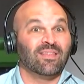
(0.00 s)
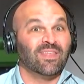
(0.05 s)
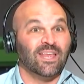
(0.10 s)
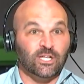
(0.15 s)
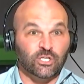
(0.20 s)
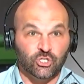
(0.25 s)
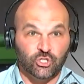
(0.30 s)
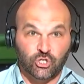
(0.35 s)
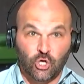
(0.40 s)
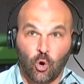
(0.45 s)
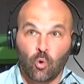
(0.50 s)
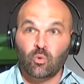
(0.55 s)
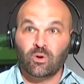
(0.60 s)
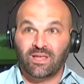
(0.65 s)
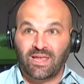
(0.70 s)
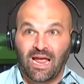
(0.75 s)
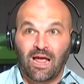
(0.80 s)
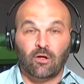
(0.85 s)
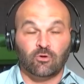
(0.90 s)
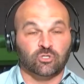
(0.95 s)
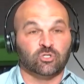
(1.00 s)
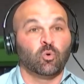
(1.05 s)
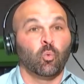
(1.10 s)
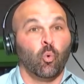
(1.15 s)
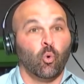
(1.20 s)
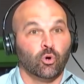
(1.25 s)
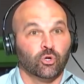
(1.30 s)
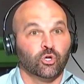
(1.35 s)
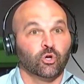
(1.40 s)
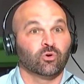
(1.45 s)
and they don't count
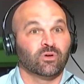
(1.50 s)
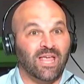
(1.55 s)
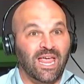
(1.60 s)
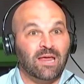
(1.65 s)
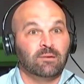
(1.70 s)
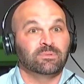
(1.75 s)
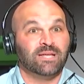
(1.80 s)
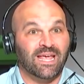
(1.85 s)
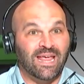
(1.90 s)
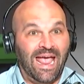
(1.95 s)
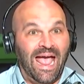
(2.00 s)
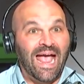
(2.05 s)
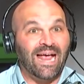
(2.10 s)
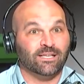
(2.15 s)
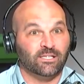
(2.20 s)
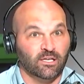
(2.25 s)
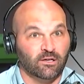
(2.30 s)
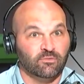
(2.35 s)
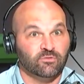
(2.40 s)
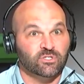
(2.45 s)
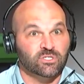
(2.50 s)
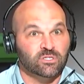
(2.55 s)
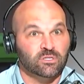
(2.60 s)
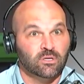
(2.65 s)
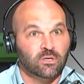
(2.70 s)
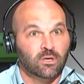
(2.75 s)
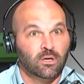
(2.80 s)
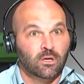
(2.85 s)
toward your game day actives.